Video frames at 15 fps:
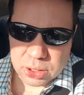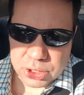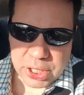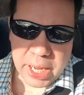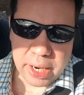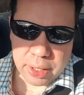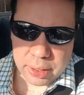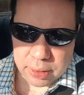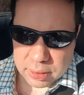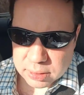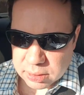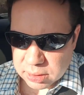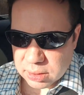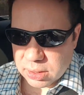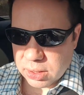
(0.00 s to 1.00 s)
Share.
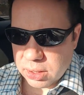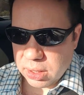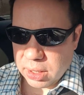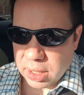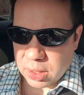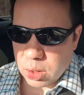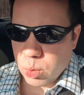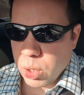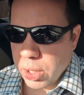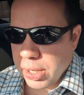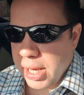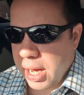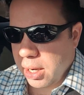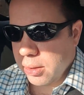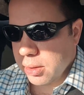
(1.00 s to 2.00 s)
Get the word
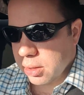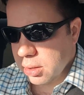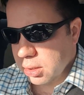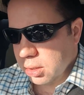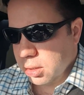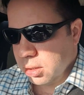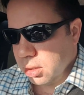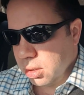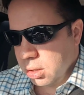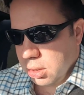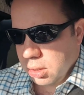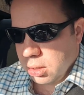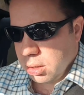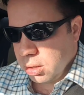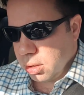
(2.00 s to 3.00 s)
out.
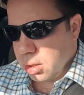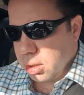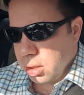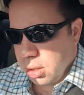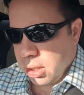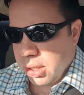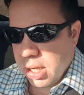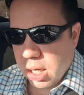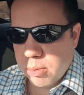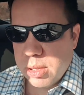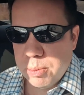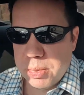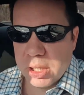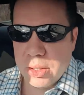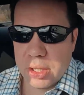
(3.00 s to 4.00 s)
And help me
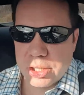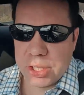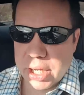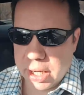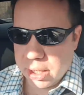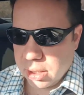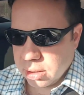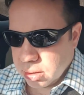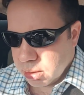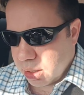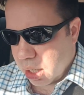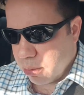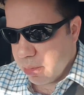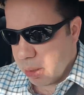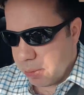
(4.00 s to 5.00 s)
build the channel.
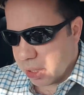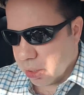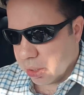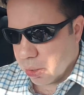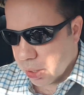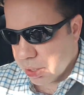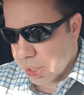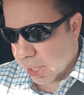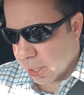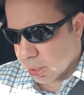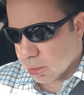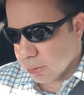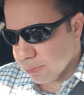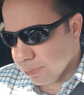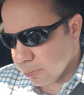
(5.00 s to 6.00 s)
Help me build your channel.